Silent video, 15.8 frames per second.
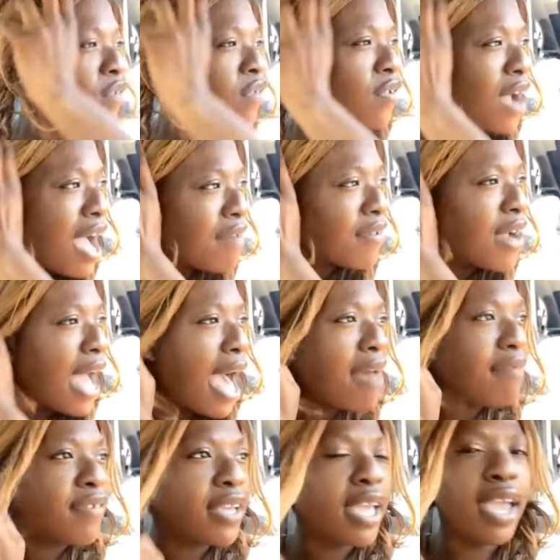Forever
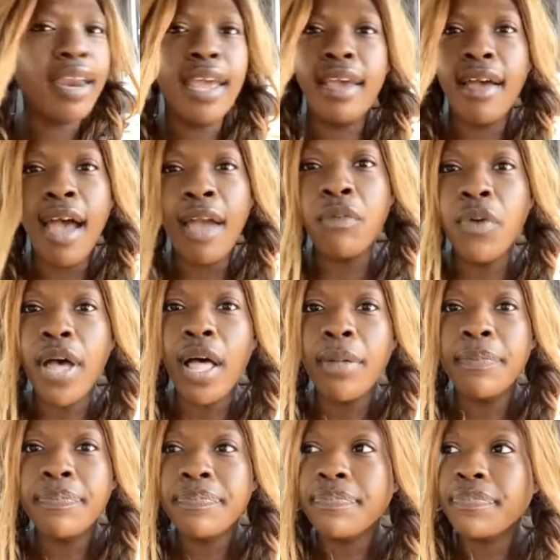advocate it. I
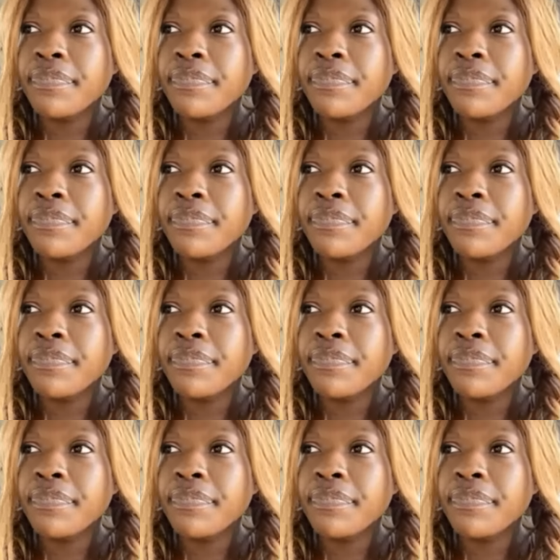will.